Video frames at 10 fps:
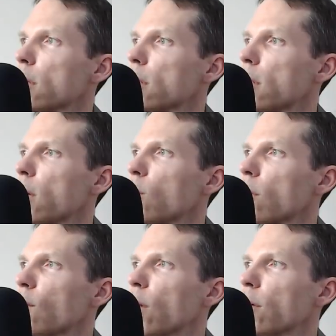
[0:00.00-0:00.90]
They were
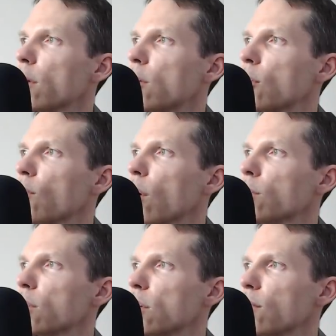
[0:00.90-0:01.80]
very
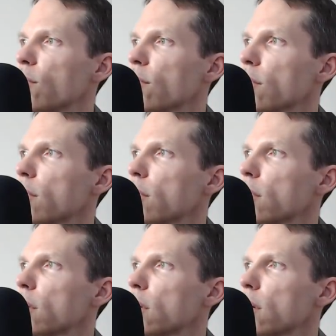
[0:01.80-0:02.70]
corrosive
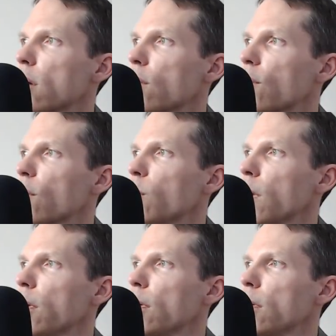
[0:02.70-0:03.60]
for
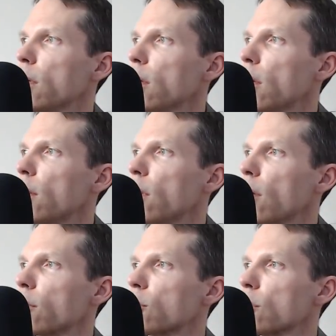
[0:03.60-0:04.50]
me and the
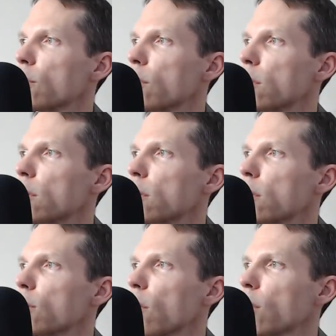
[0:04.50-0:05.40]
other children
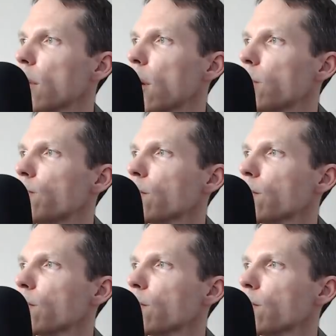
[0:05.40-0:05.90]
growing up.